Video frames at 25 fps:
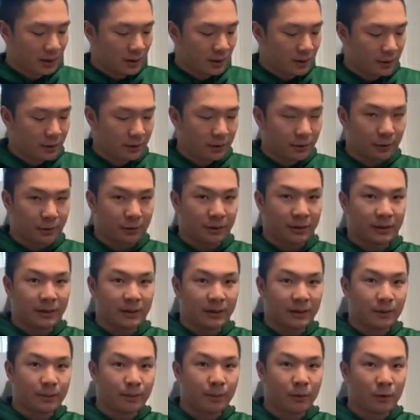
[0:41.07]
You're gonna need
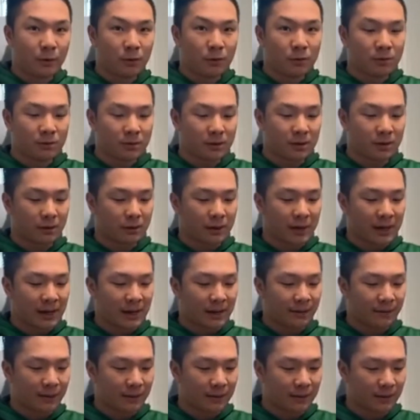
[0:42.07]
a bowl. So I
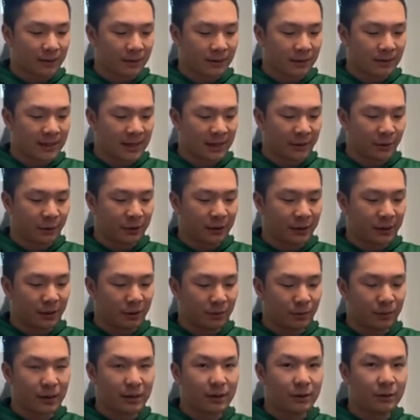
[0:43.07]
have a container here,
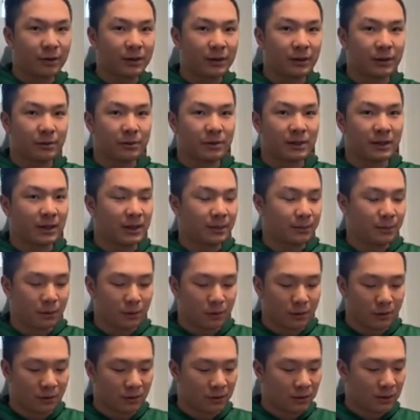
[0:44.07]
but you can use any
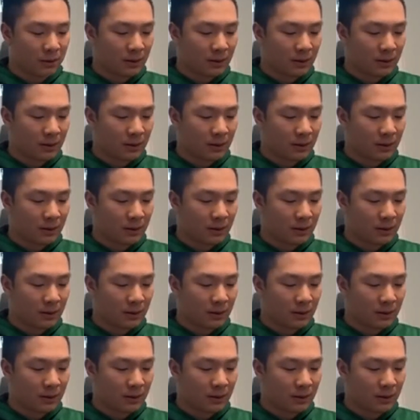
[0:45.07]
bowl.